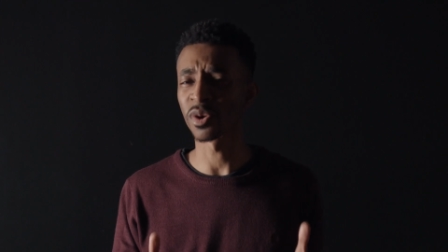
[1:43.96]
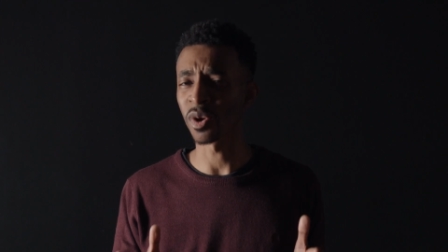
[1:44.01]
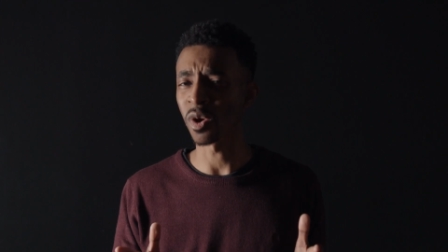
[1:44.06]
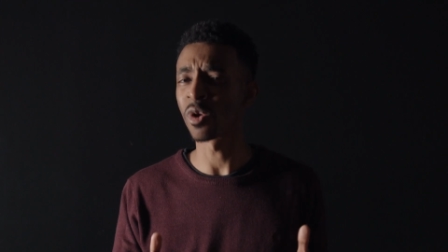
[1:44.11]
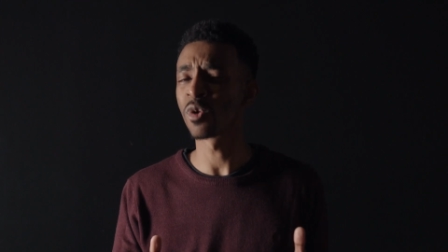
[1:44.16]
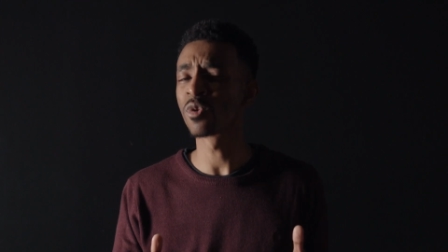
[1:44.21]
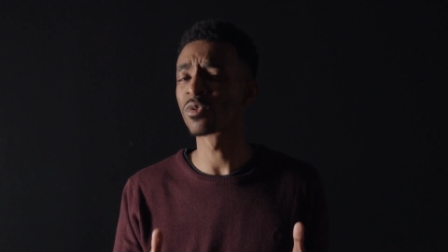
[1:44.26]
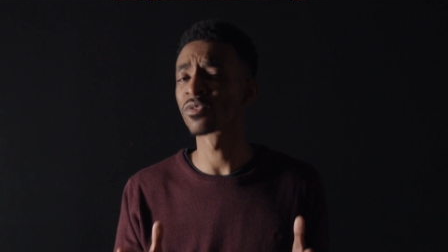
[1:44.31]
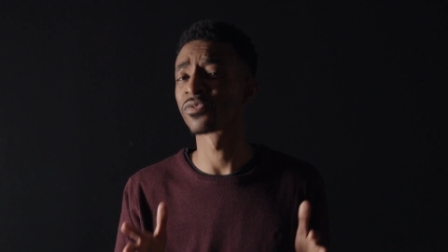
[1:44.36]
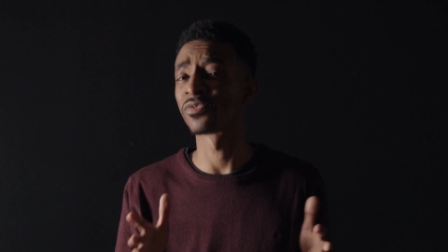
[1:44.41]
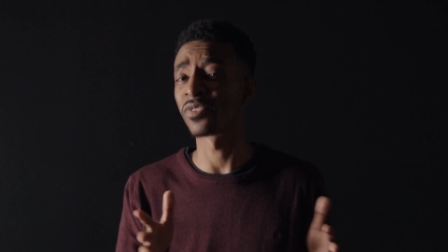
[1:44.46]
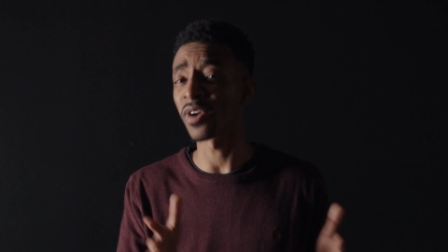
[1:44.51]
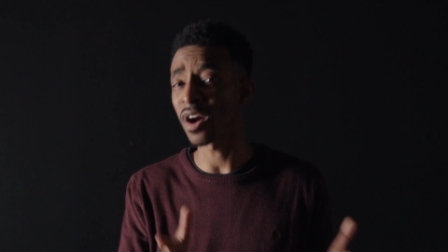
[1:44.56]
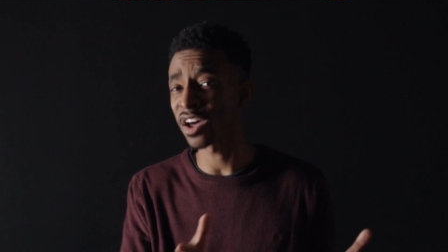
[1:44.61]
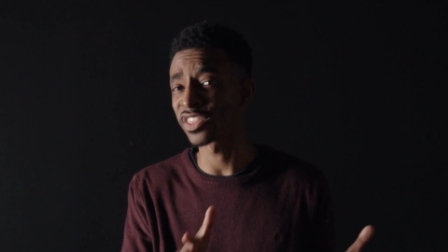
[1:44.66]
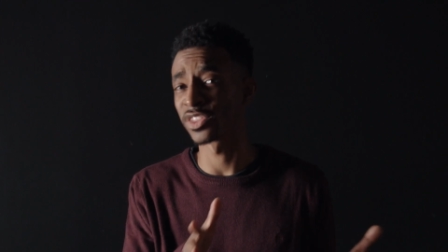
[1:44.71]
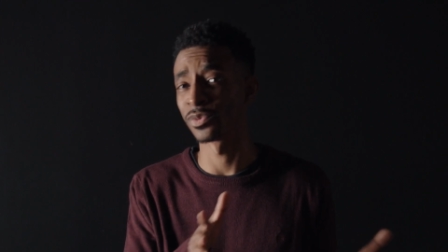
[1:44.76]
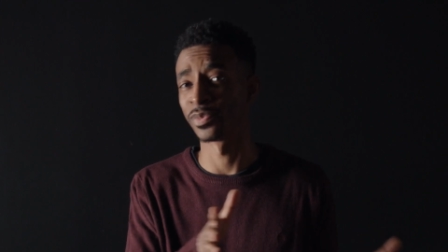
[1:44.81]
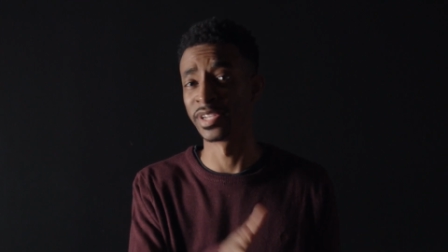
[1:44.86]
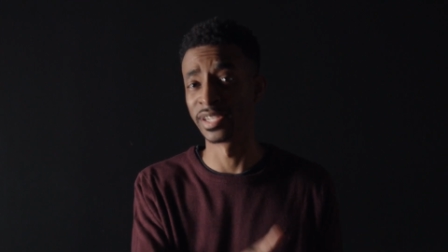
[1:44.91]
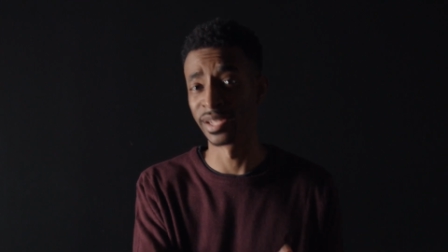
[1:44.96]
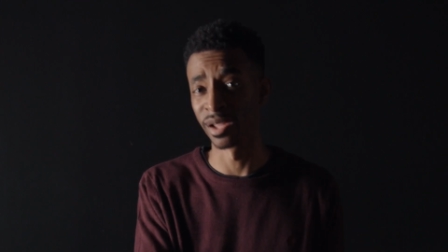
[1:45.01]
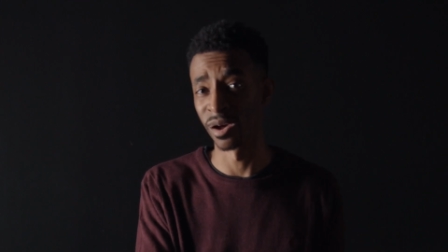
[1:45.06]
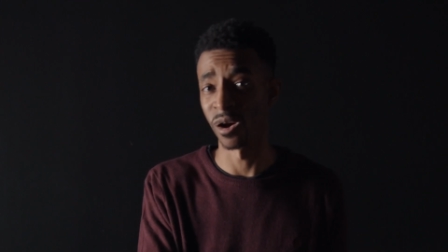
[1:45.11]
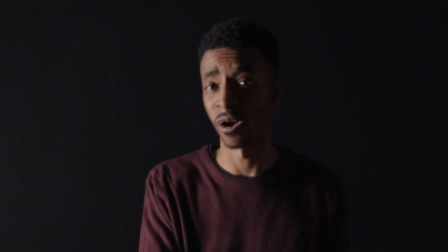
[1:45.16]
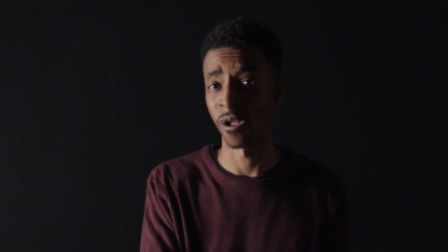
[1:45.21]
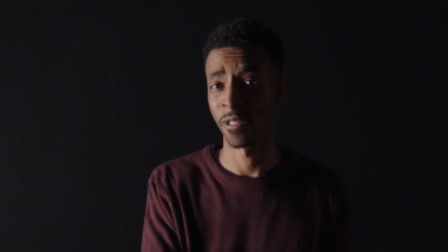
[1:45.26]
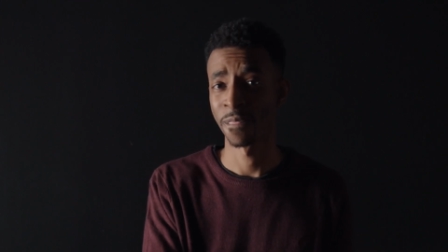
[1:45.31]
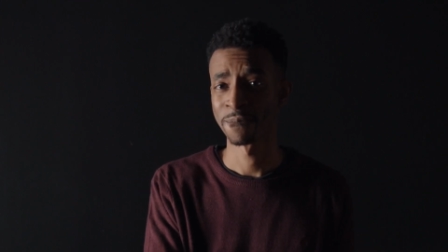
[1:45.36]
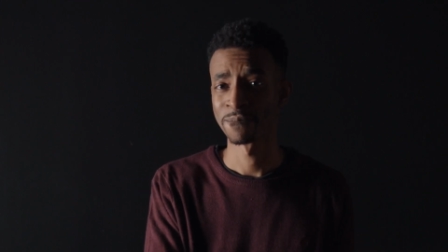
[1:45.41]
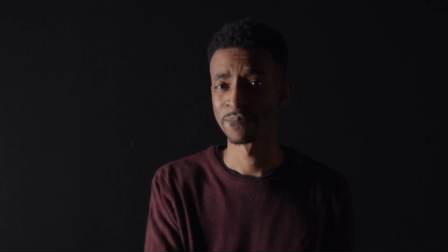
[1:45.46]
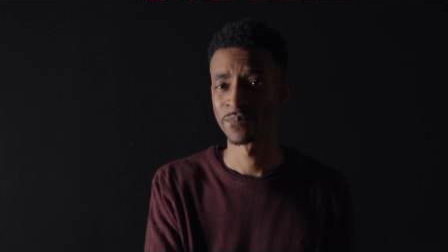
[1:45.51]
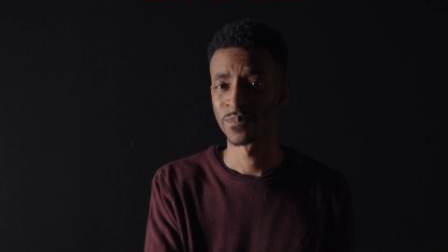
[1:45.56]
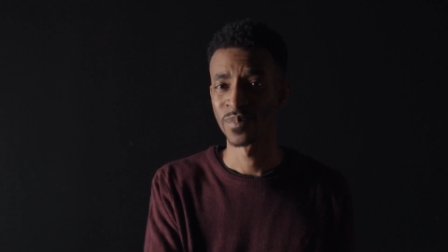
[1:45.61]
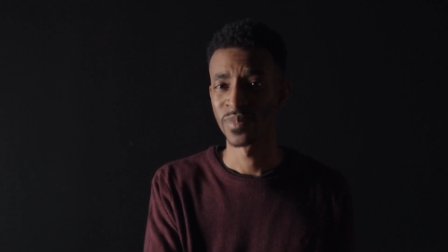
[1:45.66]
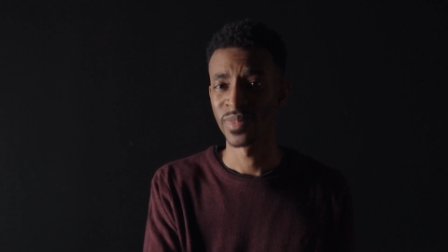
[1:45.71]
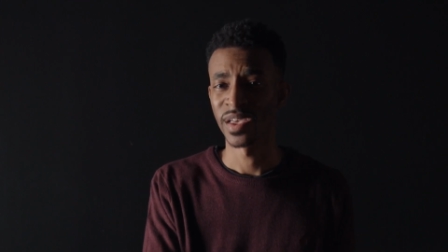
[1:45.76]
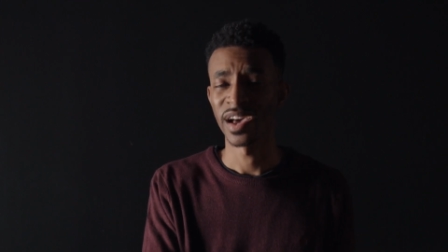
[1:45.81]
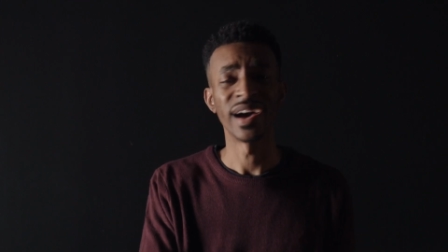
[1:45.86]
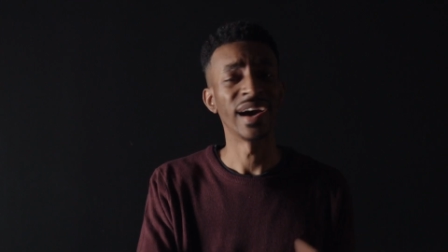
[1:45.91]
her own father in law.
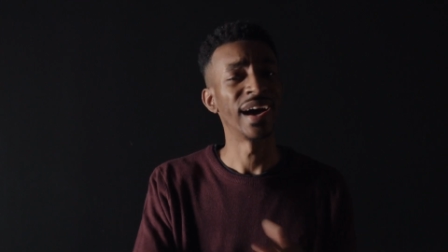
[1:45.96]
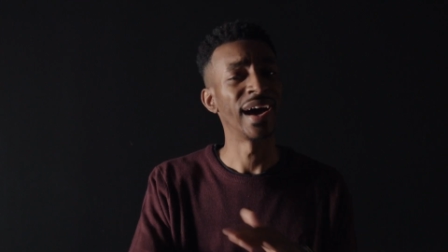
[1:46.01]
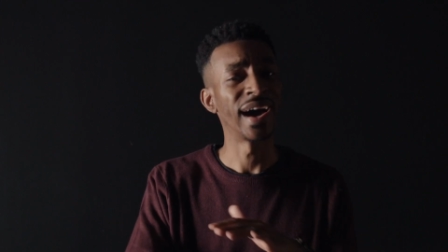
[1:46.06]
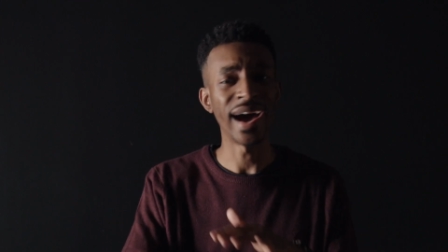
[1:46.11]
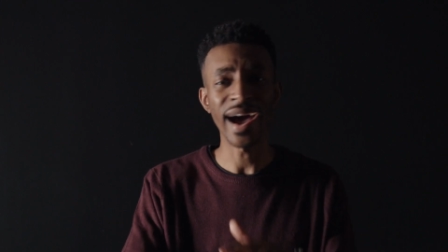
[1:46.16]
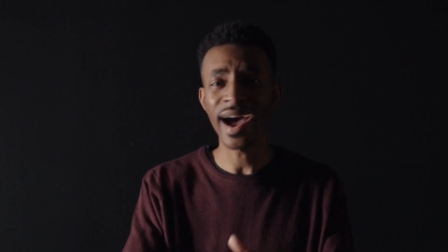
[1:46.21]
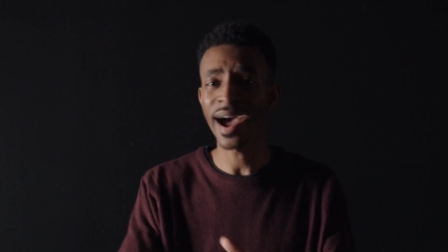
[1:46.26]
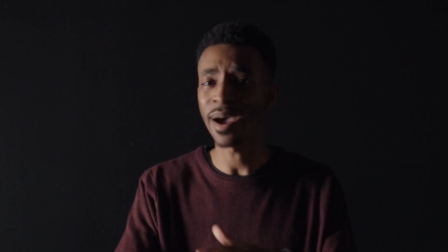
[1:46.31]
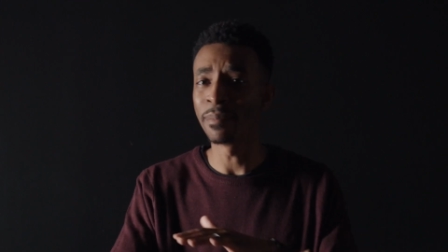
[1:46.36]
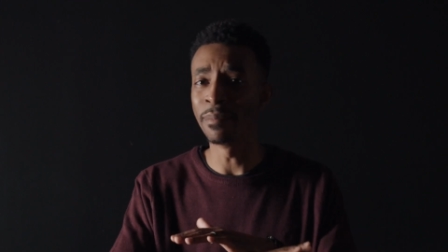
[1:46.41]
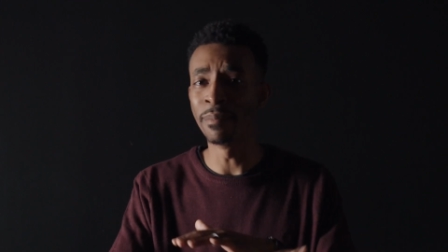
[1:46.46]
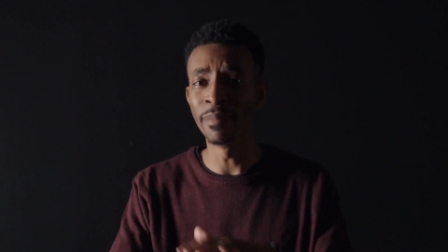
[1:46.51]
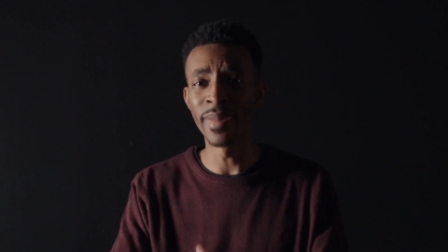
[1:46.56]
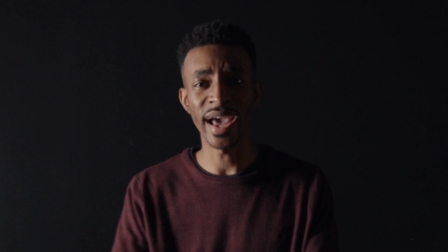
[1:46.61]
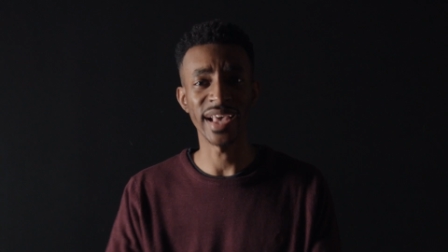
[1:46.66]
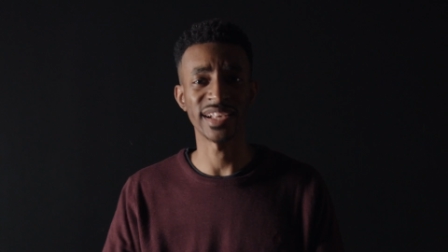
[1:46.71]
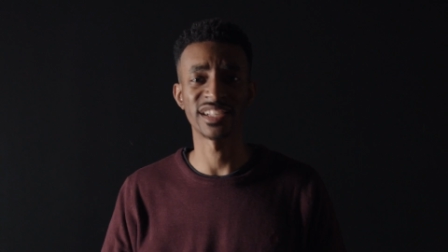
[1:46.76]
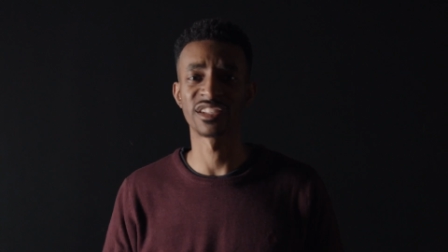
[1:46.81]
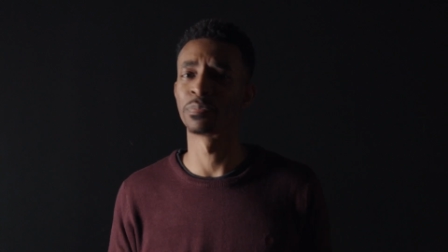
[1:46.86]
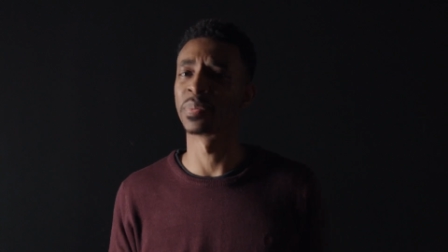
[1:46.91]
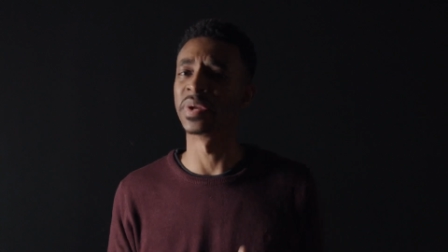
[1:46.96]
A hot mess,